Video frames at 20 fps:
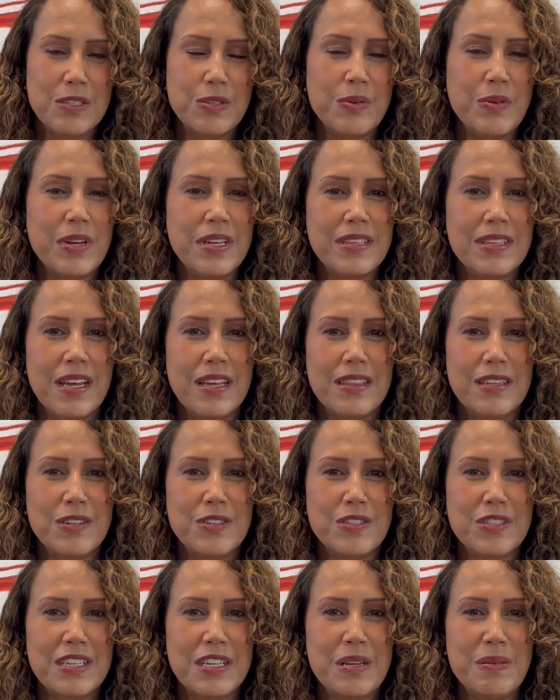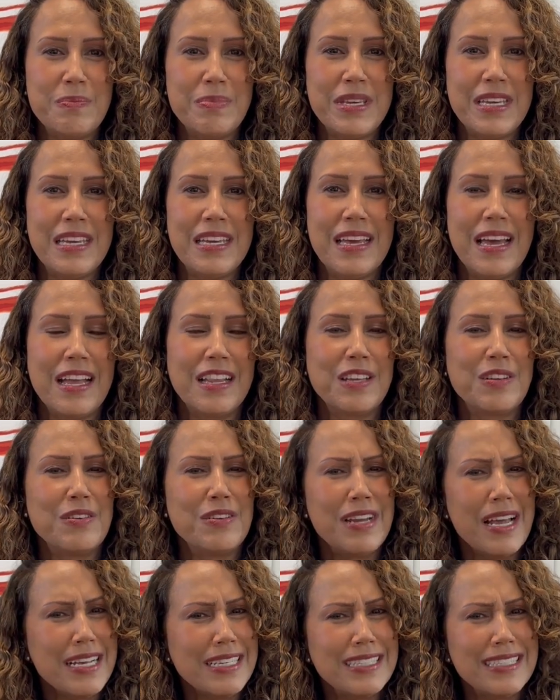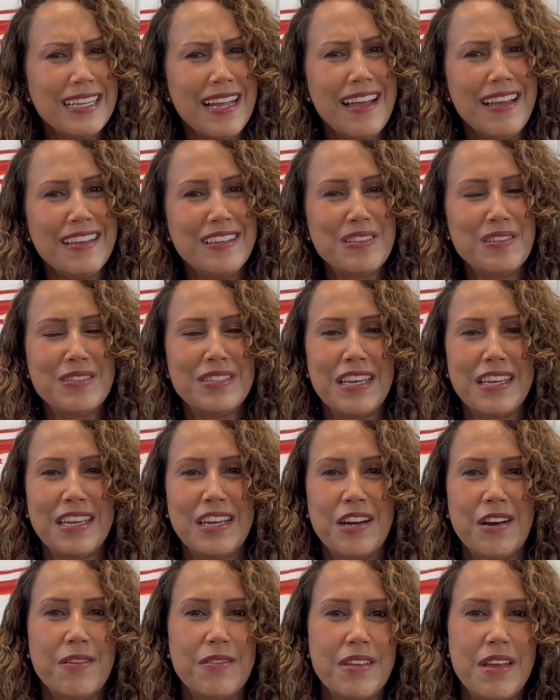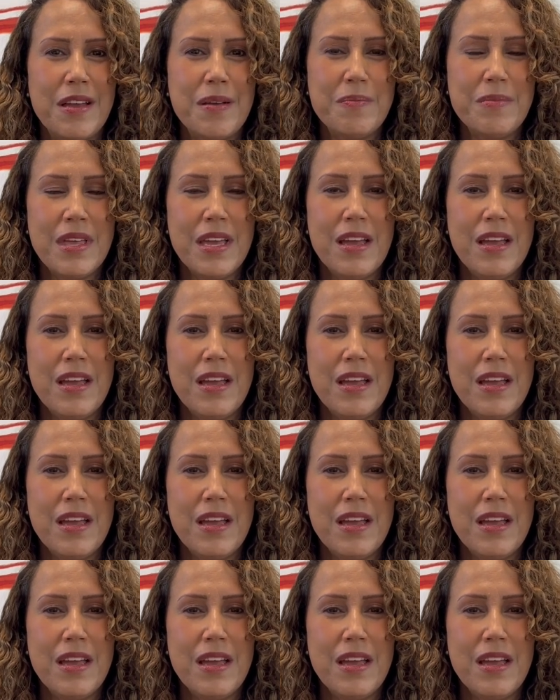knowing that there's going to be a little nest egg to take care of them